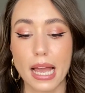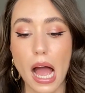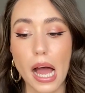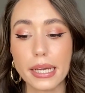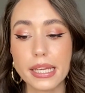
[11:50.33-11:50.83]

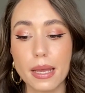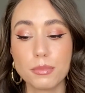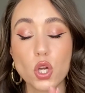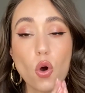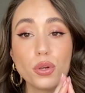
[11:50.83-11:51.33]
I am
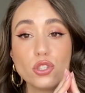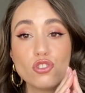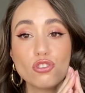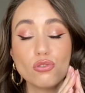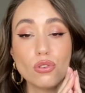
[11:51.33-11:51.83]
going
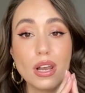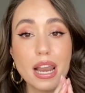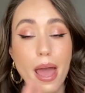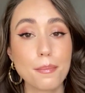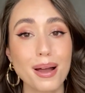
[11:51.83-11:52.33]
to
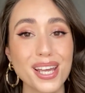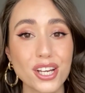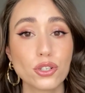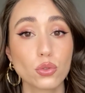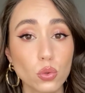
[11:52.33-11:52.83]
let my
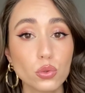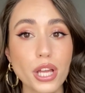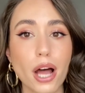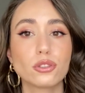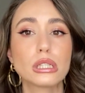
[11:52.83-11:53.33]
hair cool
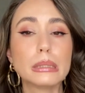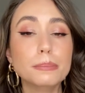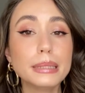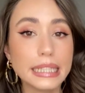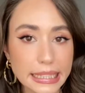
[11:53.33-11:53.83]
down
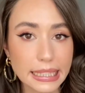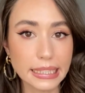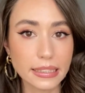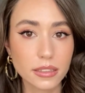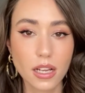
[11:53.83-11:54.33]

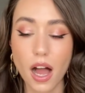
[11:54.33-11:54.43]
completely.